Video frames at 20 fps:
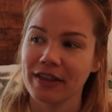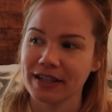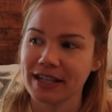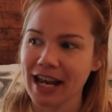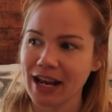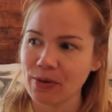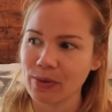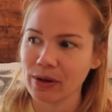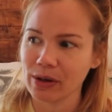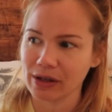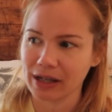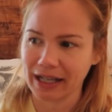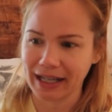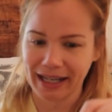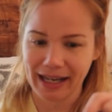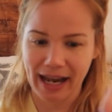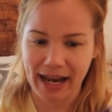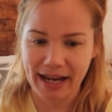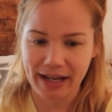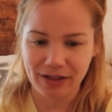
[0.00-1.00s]
the day we were
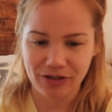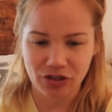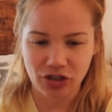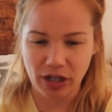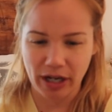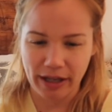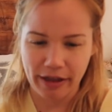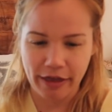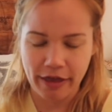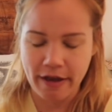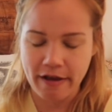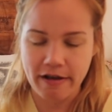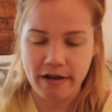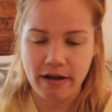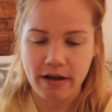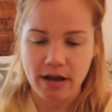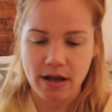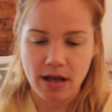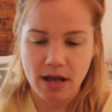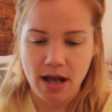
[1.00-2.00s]
engaged, I think,
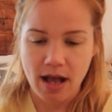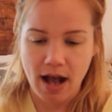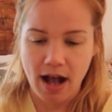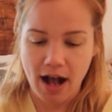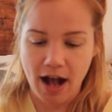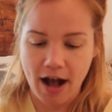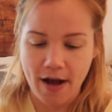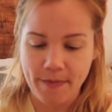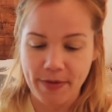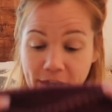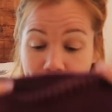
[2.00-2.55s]
um,